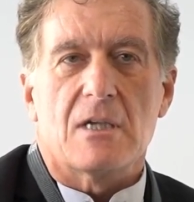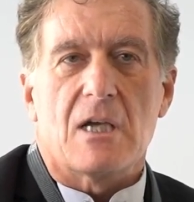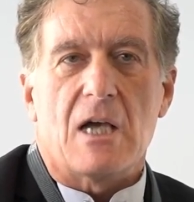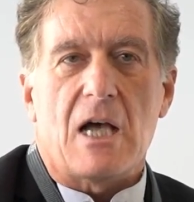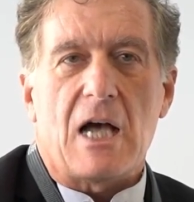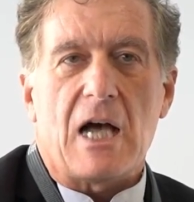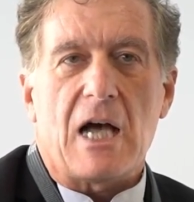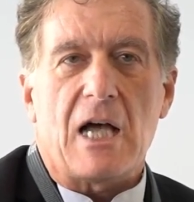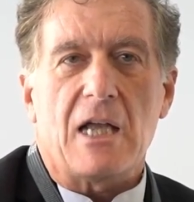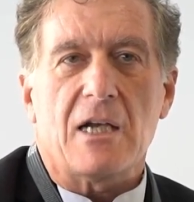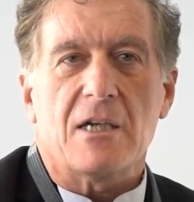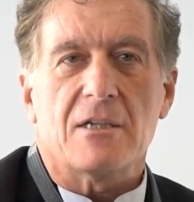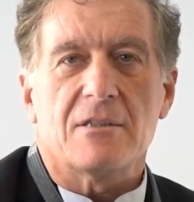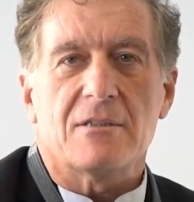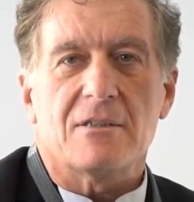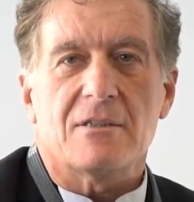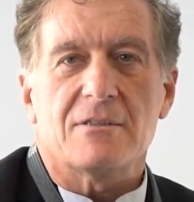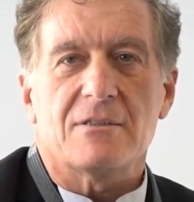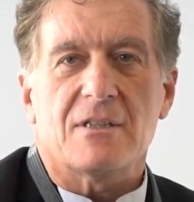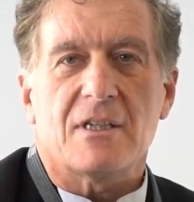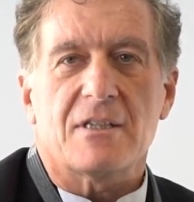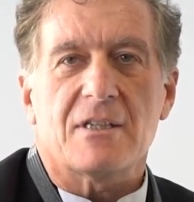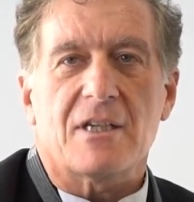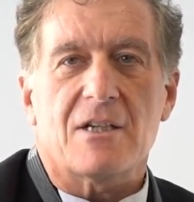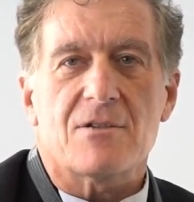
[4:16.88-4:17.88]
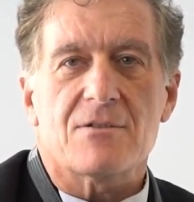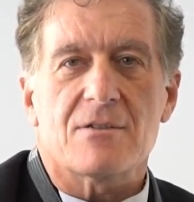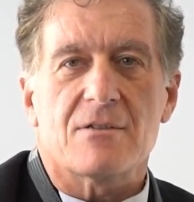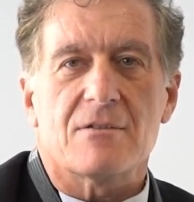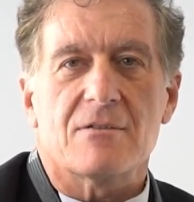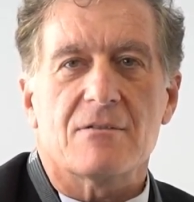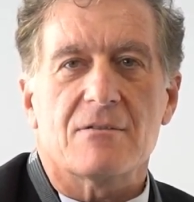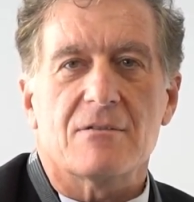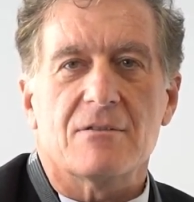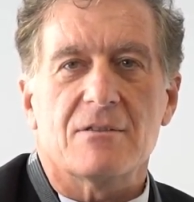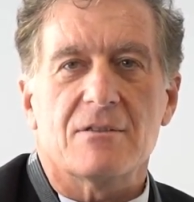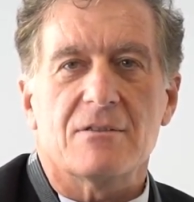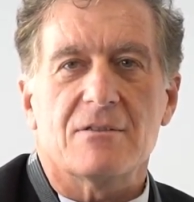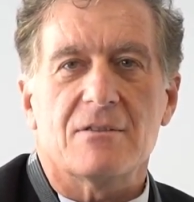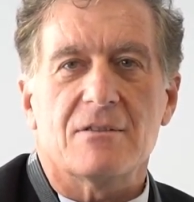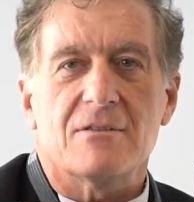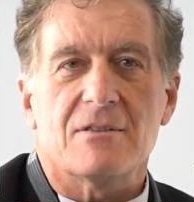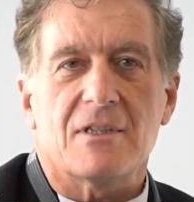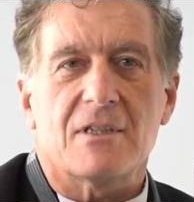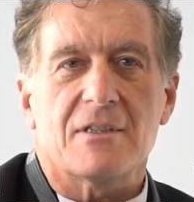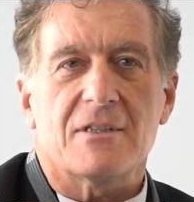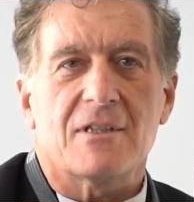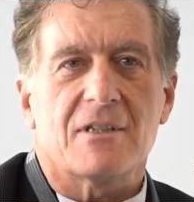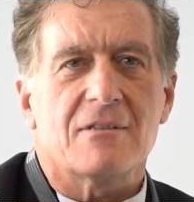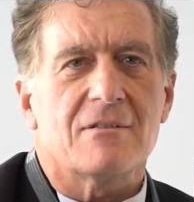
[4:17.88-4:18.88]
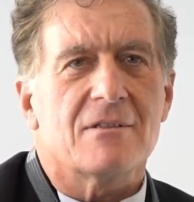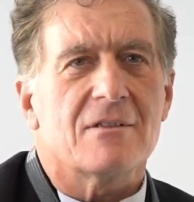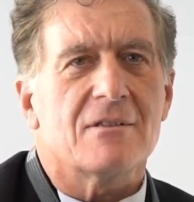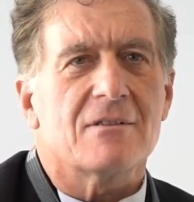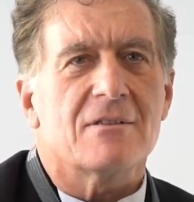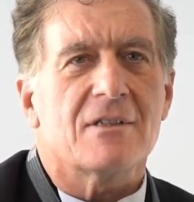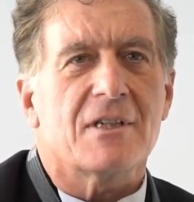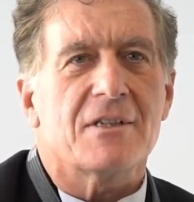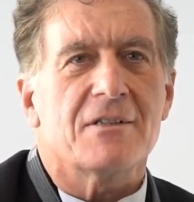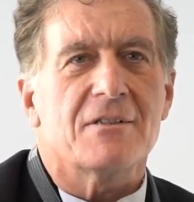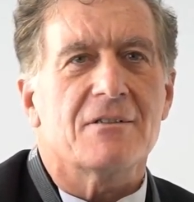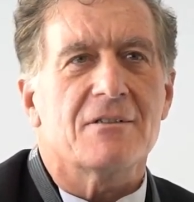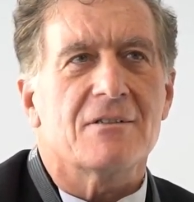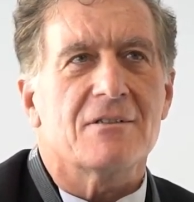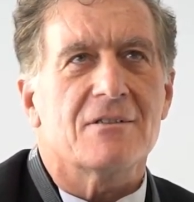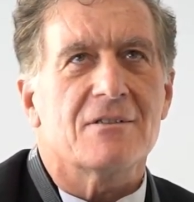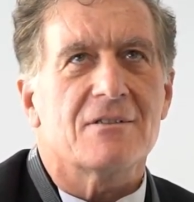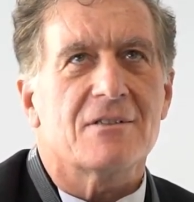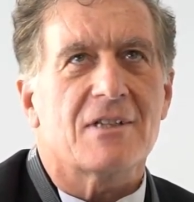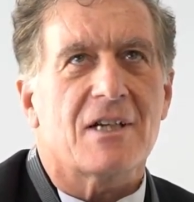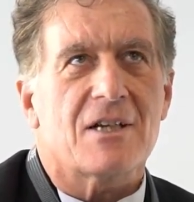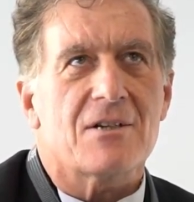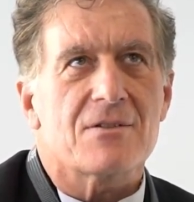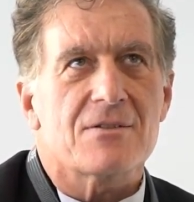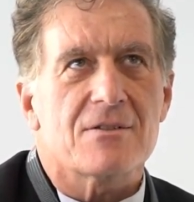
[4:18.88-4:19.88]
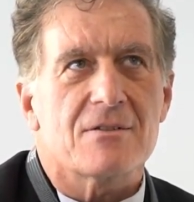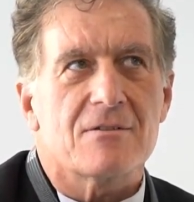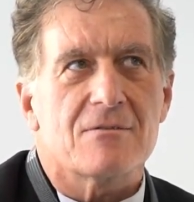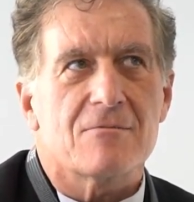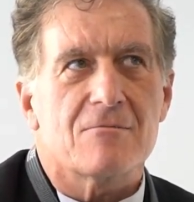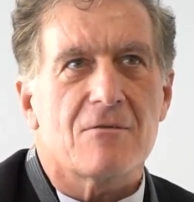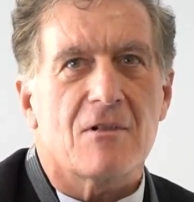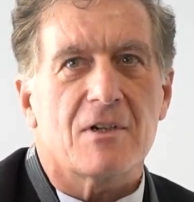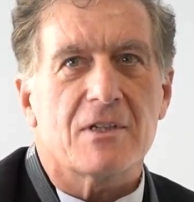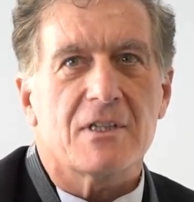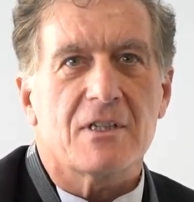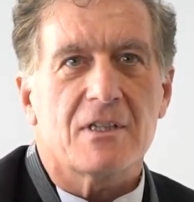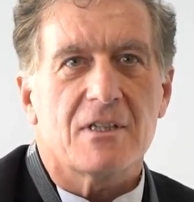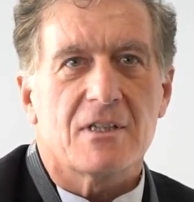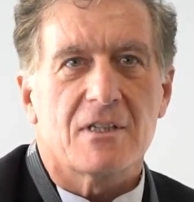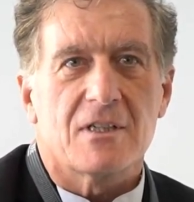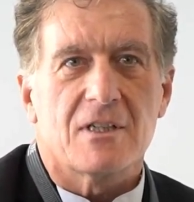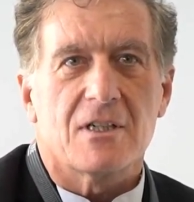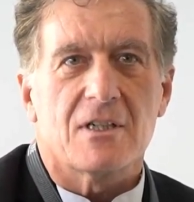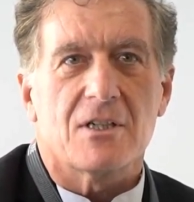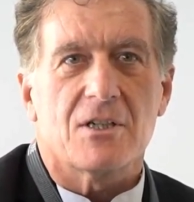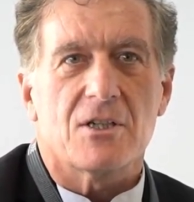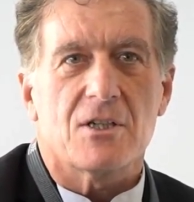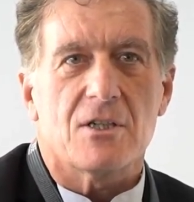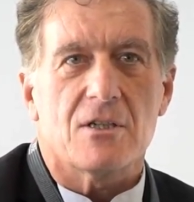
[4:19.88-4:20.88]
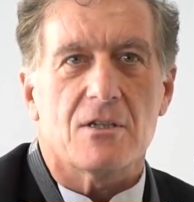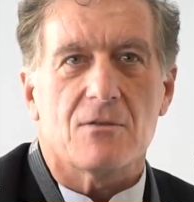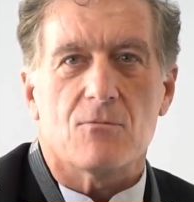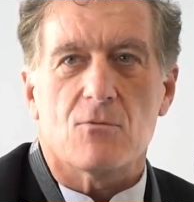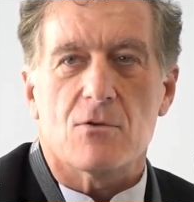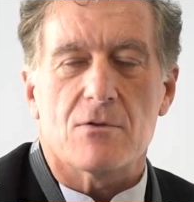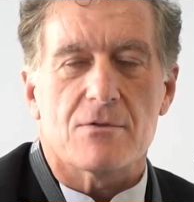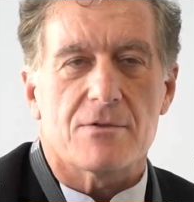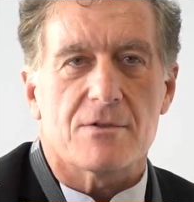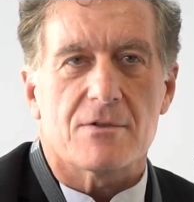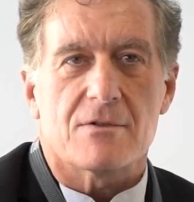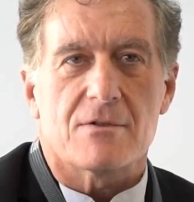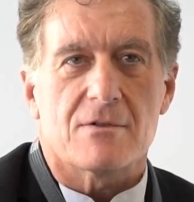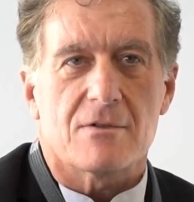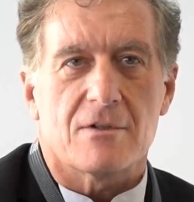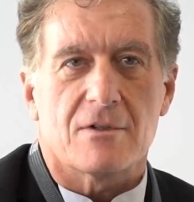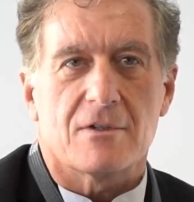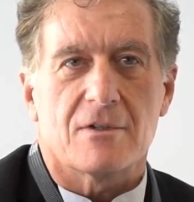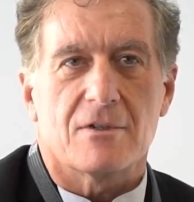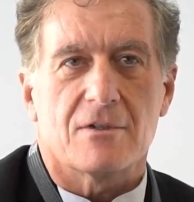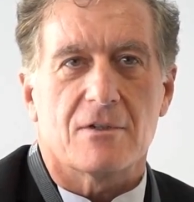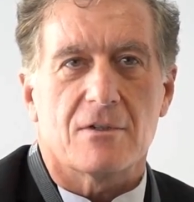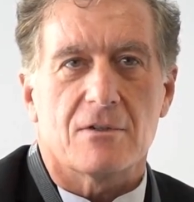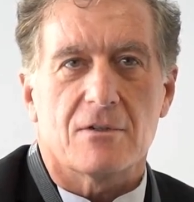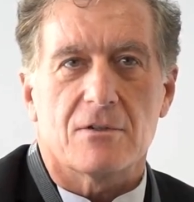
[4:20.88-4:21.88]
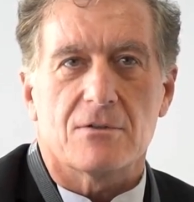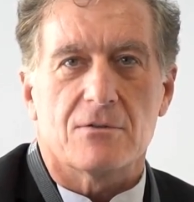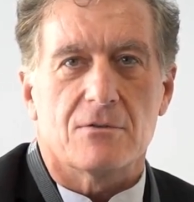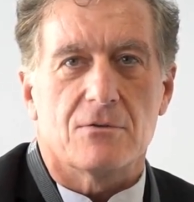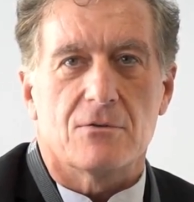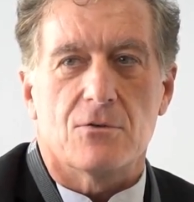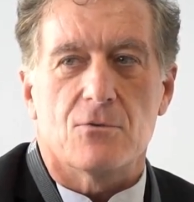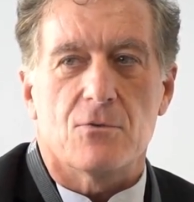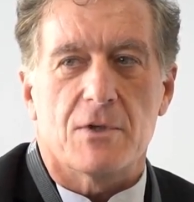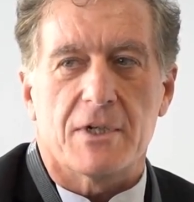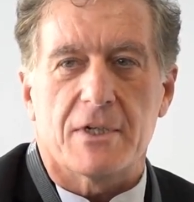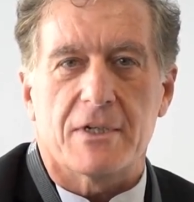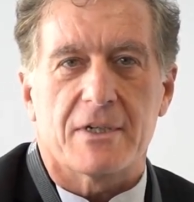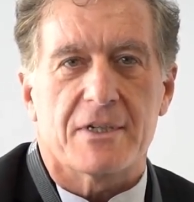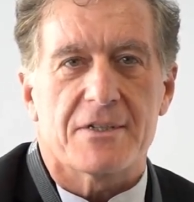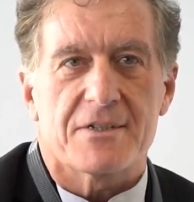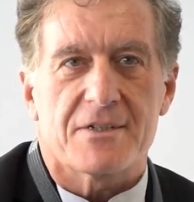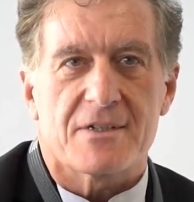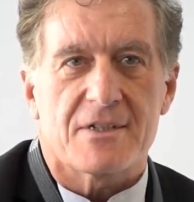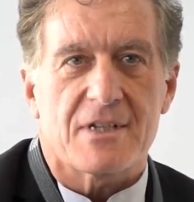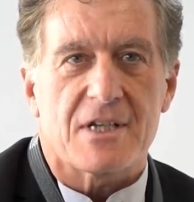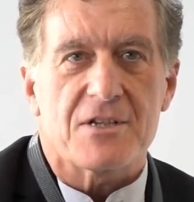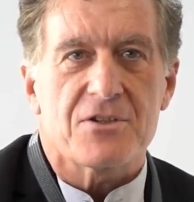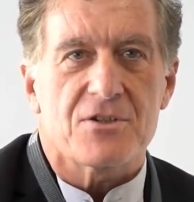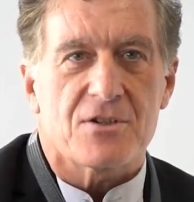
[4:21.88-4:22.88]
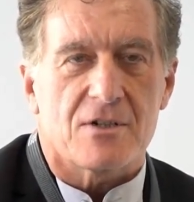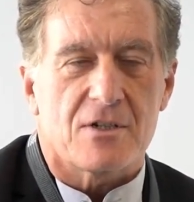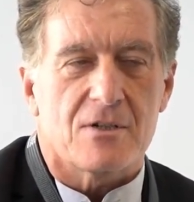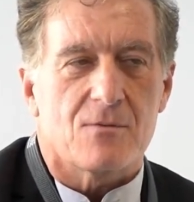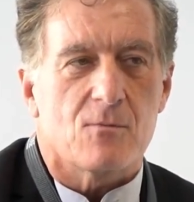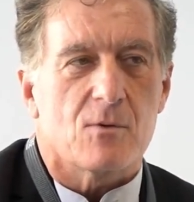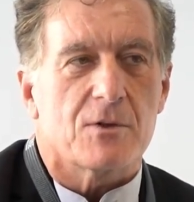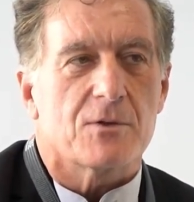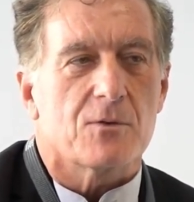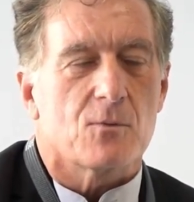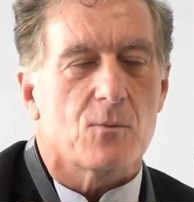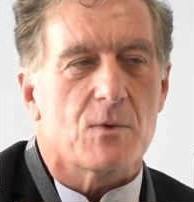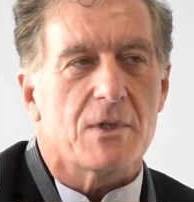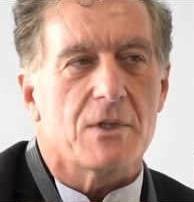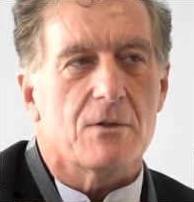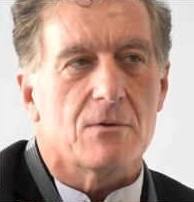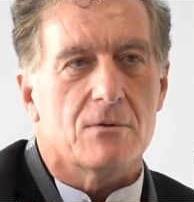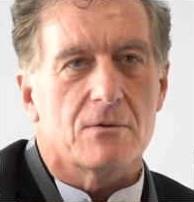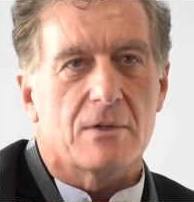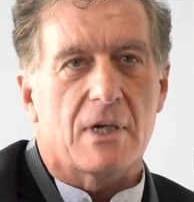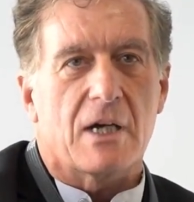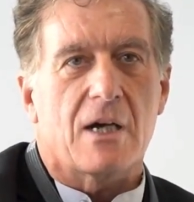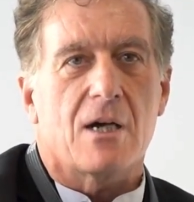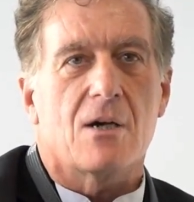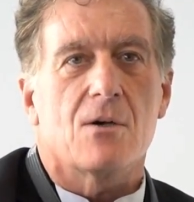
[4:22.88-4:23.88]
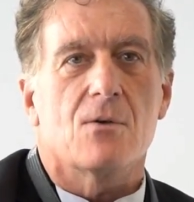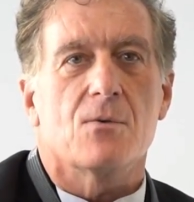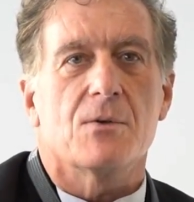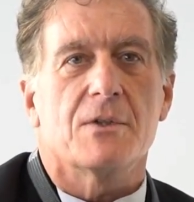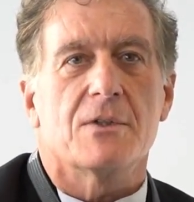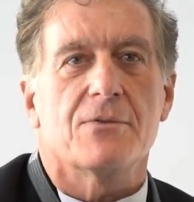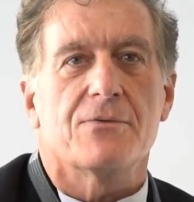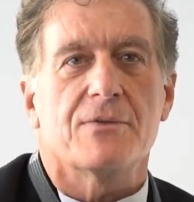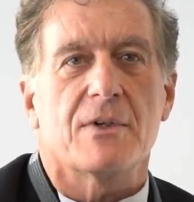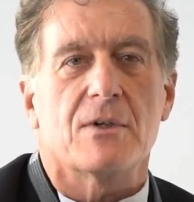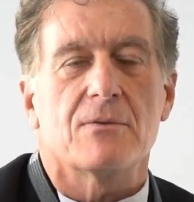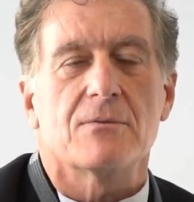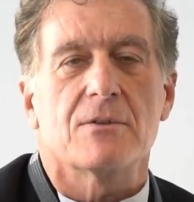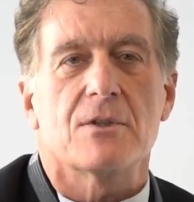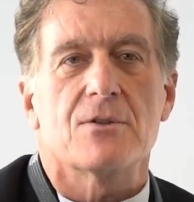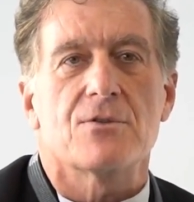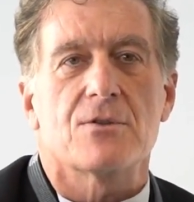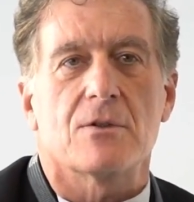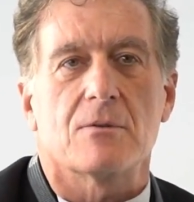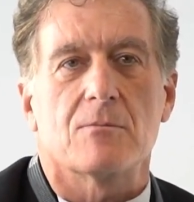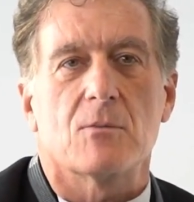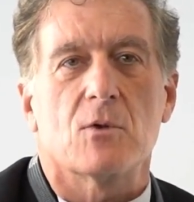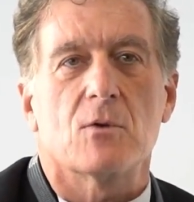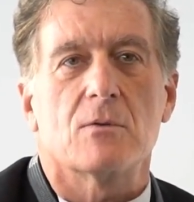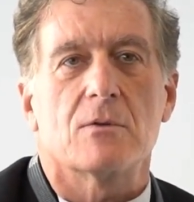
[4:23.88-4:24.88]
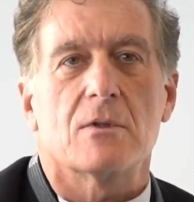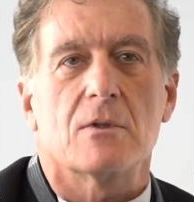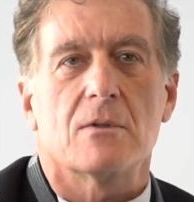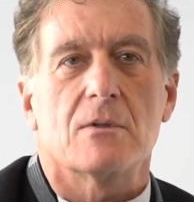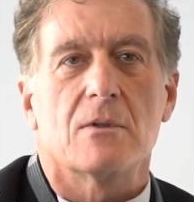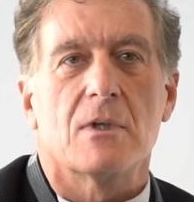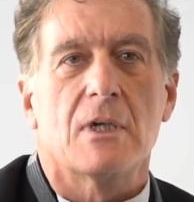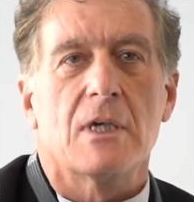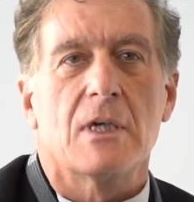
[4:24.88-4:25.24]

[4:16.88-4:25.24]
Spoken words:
HAL 9001, he was doing essentially what we do now with foundation model.